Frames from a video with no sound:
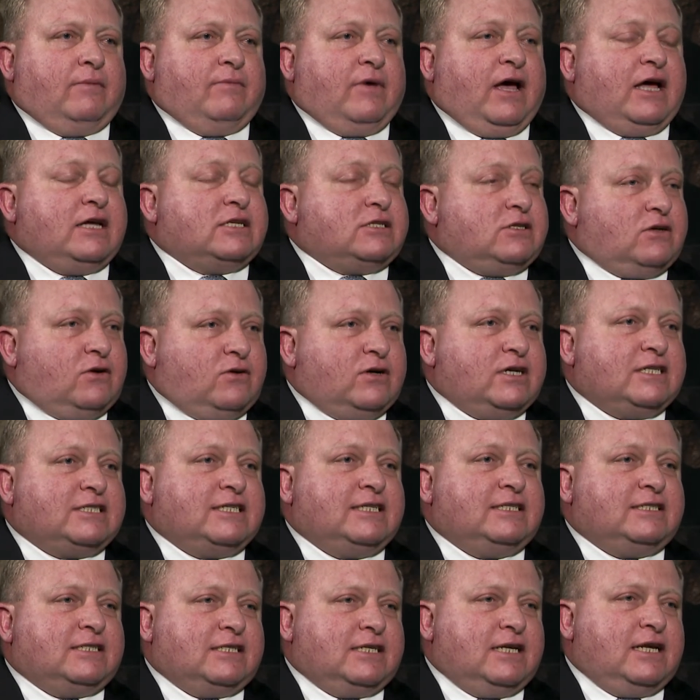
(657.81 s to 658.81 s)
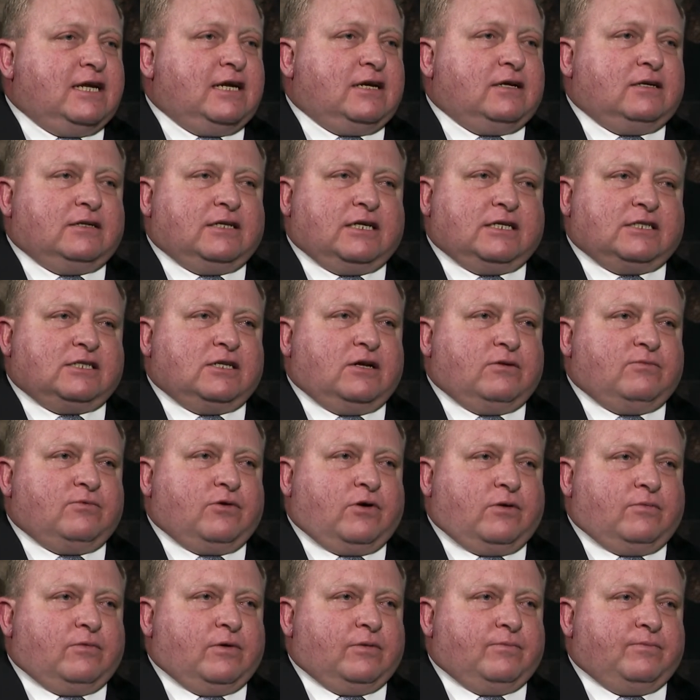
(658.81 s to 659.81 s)
As long as it's legal, there's no
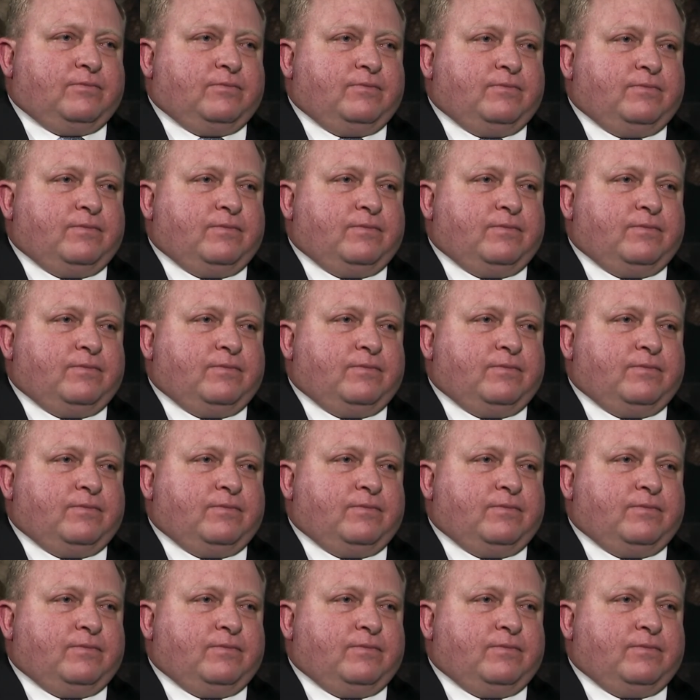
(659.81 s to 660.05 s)
problem.